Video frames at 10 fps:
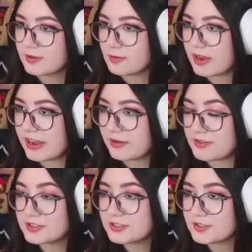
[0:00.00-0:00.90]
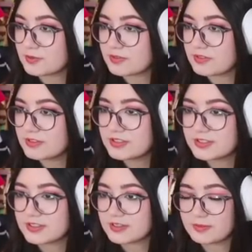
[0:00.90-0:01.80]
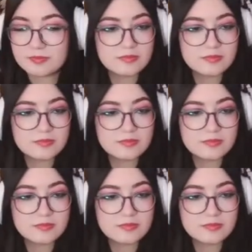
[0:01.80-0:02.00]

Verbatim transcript: Wow, this is a this is a